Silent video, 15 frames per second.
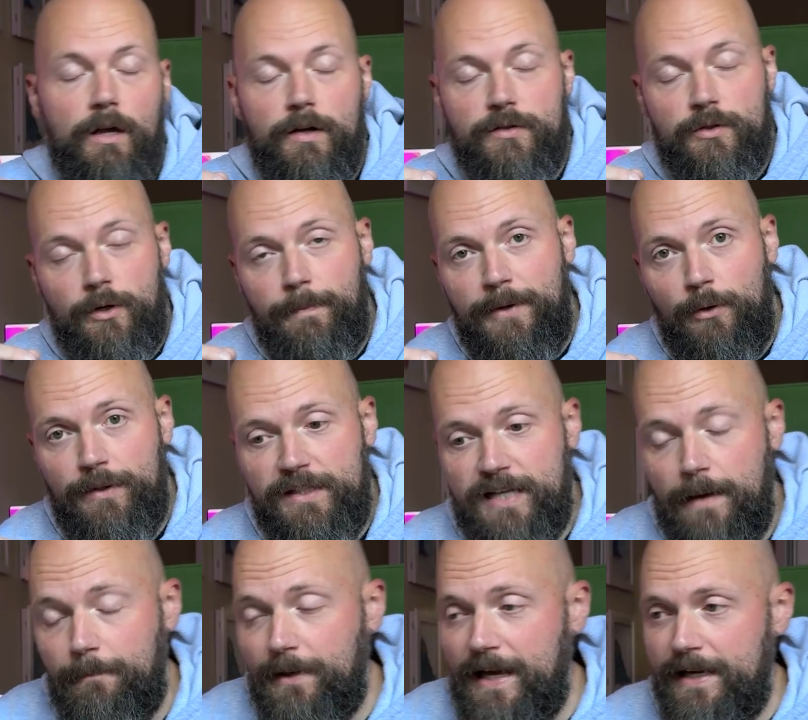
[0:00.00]
So I want to build the
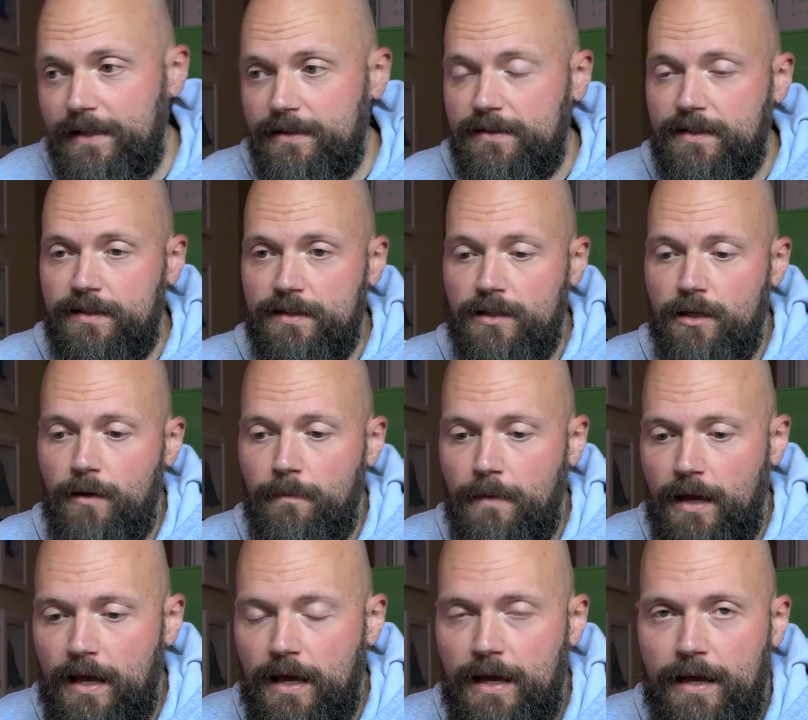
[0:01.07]
templating system,
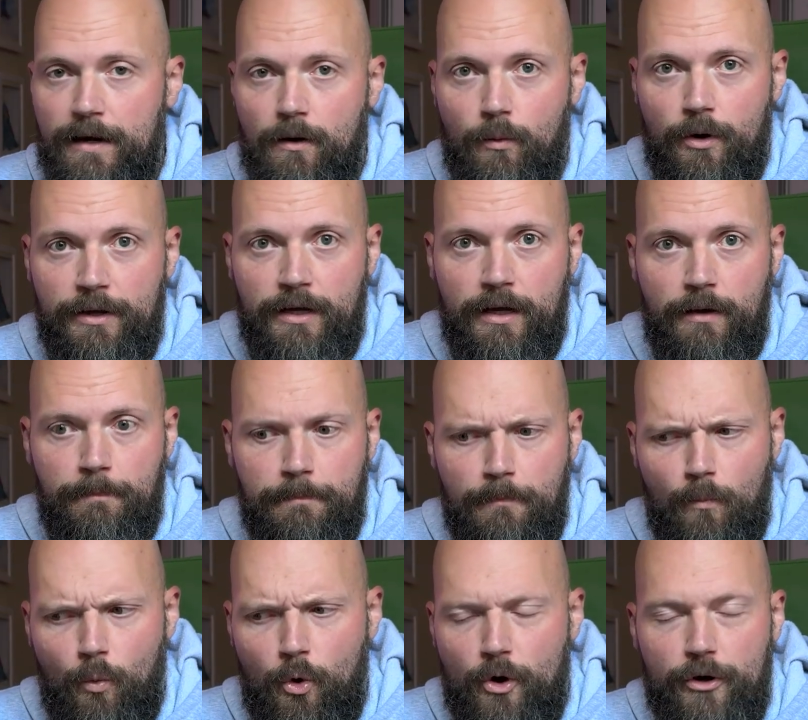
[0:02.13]
and I want to
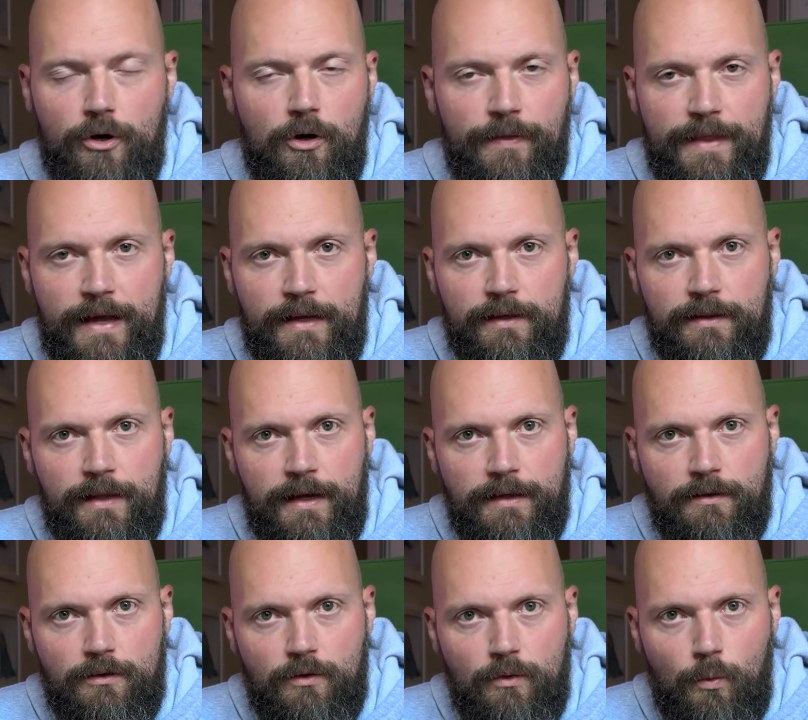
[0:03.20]
work on
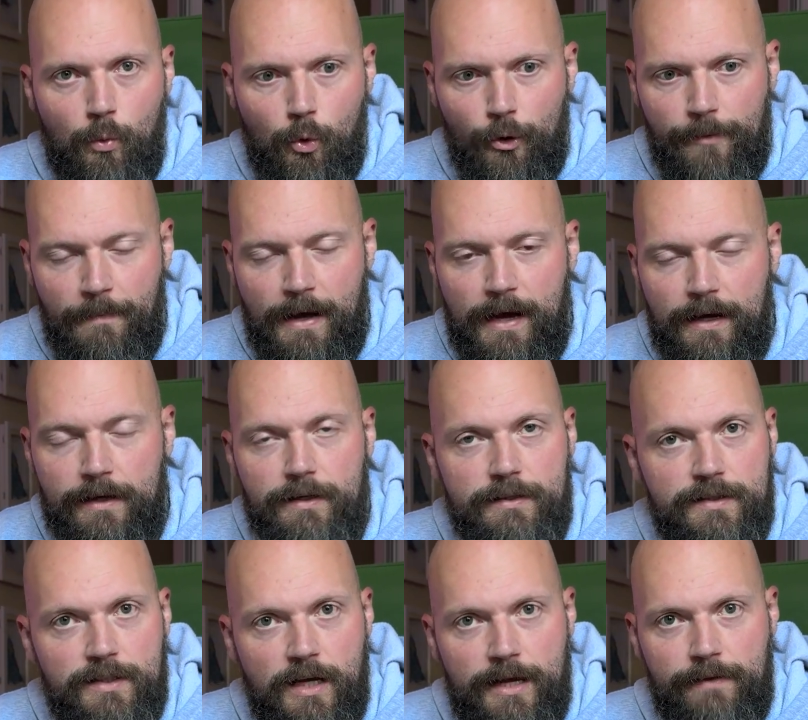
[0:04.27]
that watermark
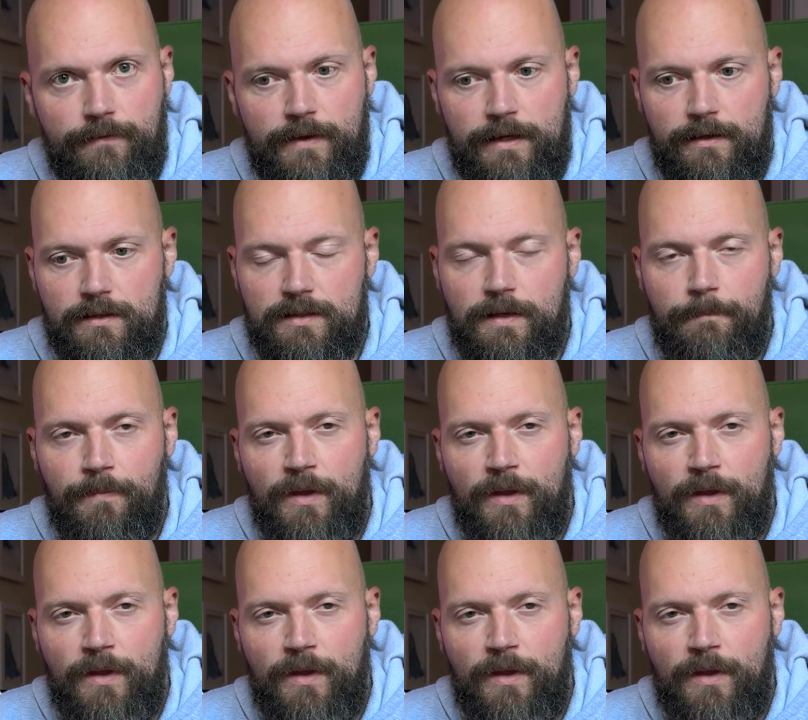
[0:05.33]
side of things.